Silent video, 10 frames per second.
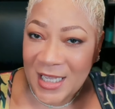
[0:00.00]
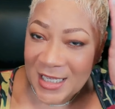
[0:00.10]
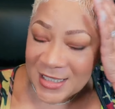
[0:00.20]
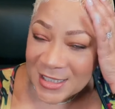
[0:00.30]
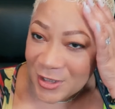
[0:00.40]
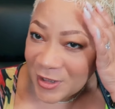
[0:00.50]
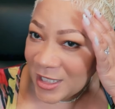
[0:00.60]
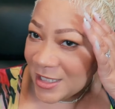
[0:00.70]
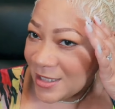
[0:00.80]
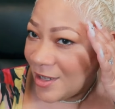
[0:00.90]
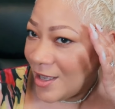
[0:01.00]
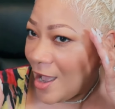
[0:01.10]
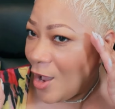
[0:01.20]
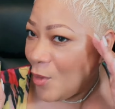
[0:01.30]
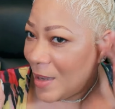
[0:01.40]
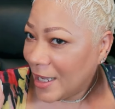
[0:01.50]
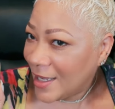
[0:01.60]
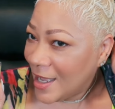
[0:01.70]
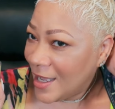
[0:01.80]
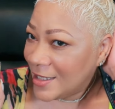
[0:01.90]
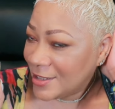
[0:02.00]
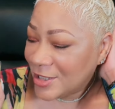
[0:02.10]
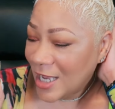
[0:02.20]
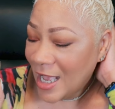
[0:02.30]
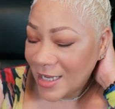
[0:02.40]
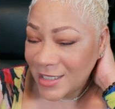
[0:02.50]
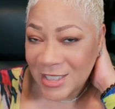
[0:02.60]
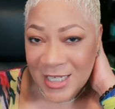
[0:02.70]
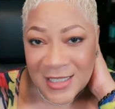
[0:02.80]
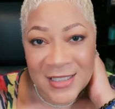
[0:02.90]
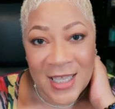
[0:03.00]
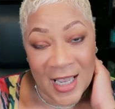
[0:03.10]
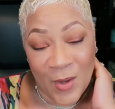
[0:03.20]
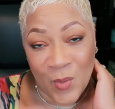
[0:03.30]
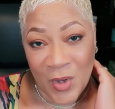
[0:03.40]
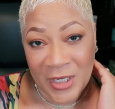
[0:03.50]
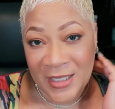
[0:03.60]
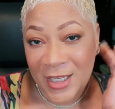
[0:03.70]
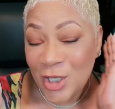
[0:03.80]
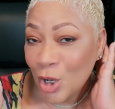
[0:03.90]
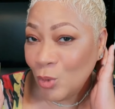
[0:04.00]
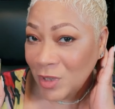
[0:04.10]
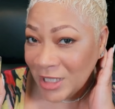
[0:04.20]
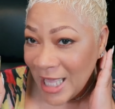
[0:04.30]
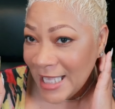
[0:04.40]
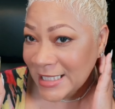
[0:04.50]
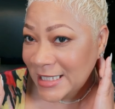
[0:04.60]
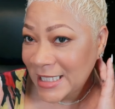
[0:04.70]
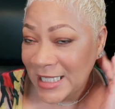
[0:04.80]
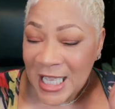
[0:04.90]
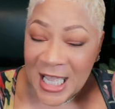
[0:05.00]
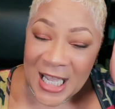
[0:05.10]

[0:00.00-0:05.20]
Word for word: It's looking, oh my gosh, just like I wanted. You know, classy.